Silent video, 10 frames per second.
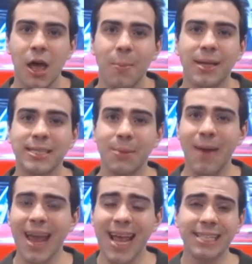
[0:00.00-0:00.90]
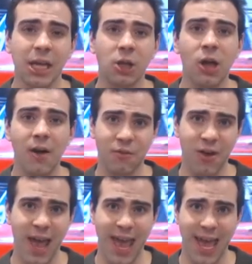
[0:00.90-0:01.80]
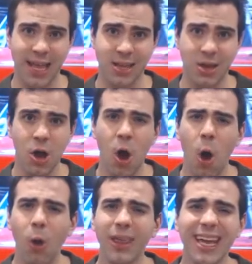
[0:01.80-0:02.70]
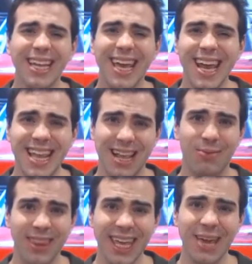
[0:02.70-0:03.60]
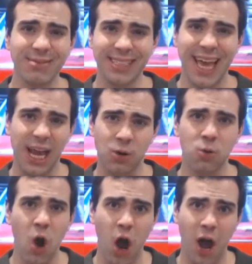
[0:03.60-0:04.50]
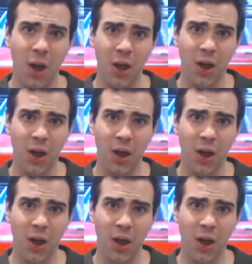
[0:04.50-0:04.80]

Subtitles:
Because the man has a claw for a hand. Only an idiot would think he was saying craw.